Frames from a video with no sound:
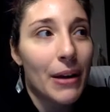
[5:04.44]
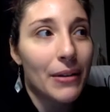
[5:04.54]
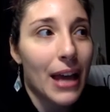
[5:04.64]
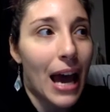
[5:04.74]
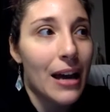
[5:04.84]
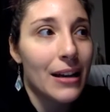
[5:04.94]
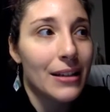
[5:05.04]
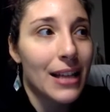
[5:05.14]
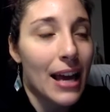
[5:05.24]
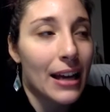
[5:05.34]
that is
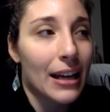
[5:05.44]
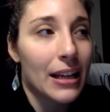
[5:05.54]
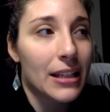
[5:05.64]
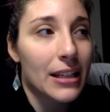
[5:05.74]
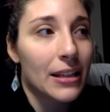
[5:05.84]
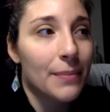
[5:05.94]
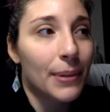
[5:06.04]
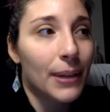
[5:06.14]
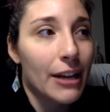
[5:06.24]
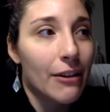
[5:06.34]
that it's in the
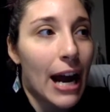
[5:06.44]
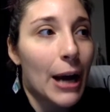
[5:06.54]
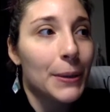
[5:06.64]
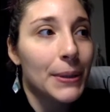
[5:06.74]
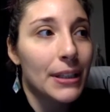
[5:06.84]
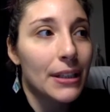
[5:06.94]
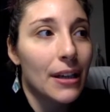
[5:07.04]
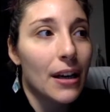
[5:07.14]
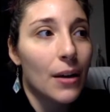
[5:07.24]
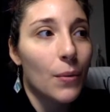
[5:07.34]
playground
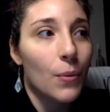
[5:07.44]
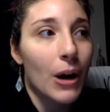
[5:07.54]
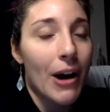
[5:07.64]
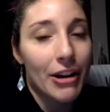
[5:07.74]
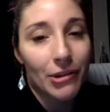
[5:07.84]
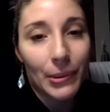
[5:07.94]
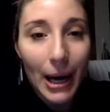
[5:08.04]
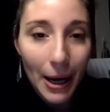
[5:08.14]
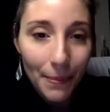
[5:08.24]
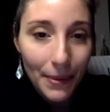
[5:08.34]
where I grew
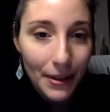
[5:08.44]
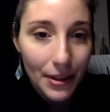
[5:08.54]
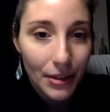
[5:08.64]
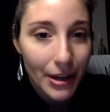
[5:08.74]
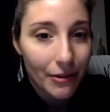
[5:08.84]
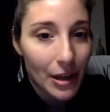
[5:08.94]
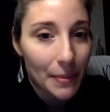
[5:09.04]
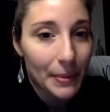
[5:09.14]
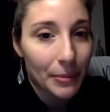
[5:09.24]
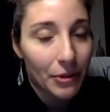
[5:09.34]
up. So I grew
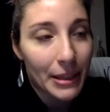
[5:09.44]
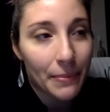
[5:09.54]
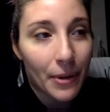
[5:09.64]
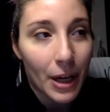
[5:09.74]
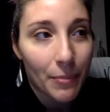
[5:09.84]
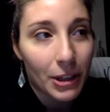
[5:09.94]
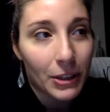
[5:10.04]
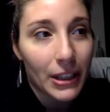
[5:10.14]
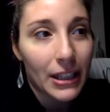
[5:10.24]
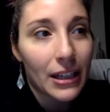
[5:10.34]
up in Marine Park,
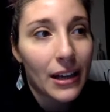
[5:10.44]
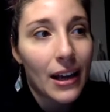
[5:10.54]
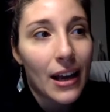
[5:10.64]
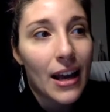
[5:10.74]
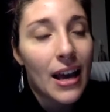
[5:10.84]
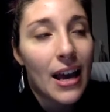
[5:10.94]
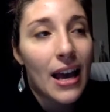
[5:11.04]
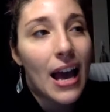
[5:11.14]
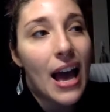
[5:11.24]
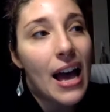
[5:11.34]
Brooklyn,
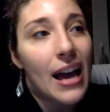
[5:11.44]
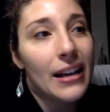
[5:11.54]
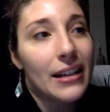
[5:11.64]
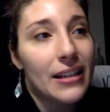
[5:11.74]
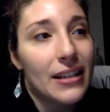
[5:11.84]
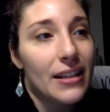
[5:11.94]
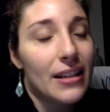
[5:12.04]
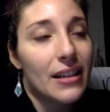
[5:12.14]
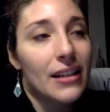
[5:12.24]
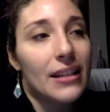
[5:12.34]
and
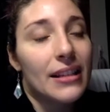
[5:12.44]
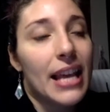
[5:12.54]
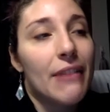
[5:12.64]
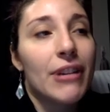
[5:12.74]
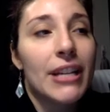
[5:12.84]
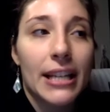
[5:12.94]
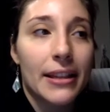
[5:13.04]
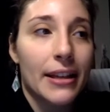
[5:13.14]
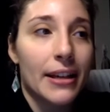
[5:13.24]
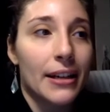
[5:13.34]
they
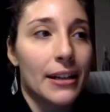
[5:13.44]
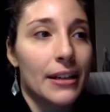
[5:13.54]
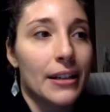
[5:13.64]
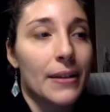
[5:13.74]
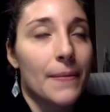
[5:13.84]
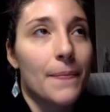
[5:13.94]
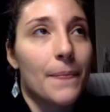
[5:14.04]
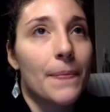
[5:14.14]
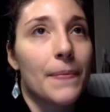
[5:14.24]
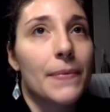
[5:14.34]
redid
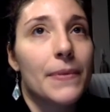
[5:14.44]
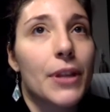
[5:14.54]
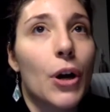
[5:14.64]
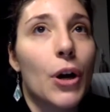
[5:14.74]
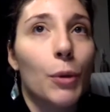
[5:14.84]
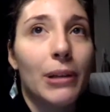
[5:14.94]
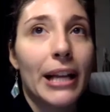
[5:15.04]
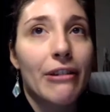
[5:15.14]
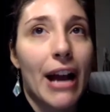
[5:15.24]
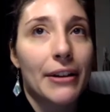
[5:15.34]
the whole
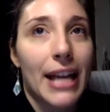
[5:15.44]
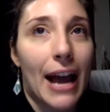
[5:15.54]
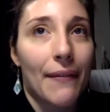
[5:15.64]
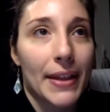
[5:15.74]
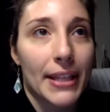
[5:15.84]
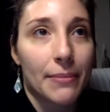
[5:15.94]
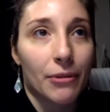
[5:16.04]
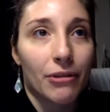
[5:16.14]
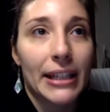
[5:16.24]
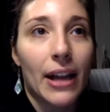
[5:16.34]
playground to have like this
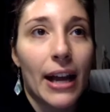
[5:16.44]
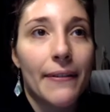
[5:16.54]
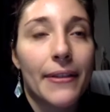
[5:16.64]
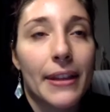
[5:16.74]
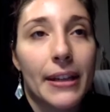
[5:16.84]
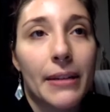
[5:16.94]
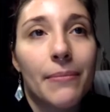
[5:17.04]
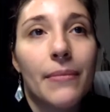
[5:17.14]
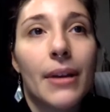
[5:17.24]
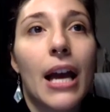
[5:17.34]
marine life
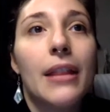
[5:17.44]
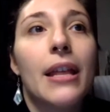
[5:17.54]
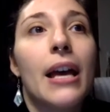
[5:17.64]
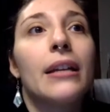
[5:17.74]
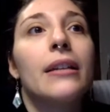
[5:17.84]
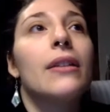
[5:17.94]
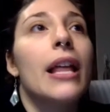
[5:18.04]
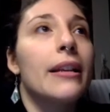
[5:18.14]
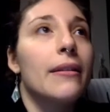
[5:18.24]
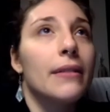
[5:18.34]
theme. And then
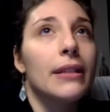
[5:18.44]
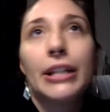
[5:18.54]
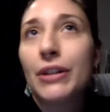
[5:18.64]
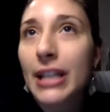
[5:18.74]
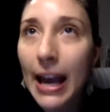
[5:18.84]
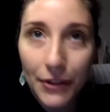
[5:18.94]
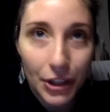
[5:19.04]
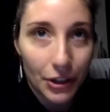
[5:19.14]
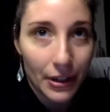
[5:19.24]
like years after it